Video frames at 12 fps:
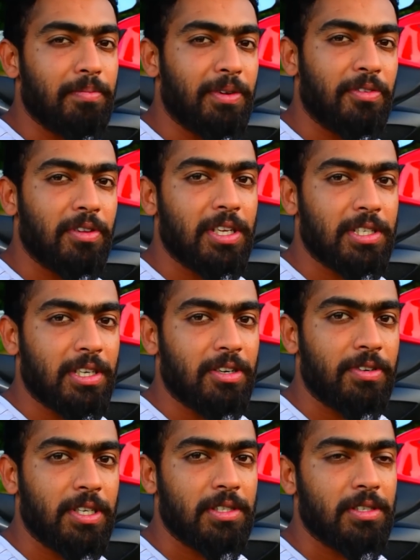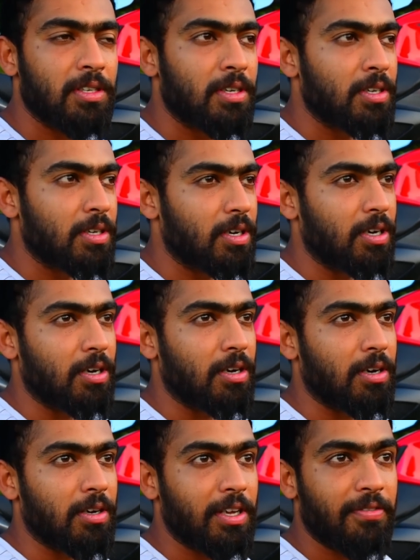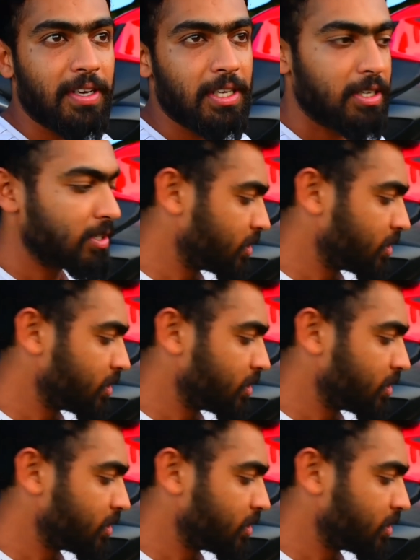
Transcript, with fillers: before the service, uh, if I